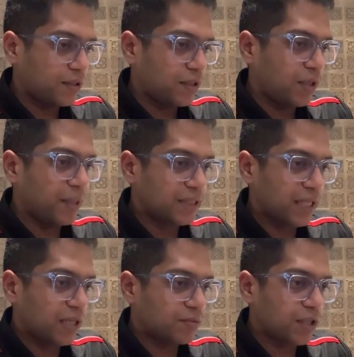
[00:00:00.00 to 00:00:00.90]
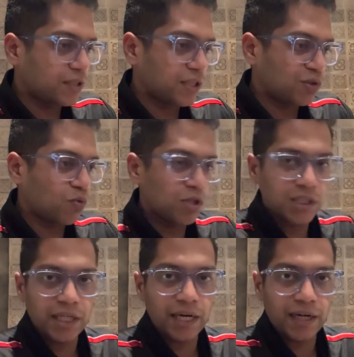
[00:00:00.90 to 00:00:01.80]
He basically comes out and says, who wants
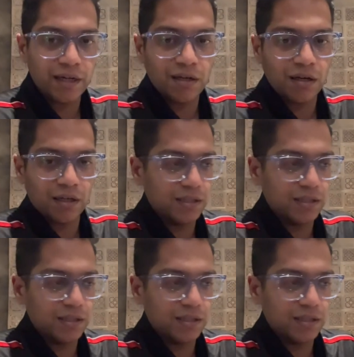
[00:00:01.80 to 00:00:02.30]
an electric car?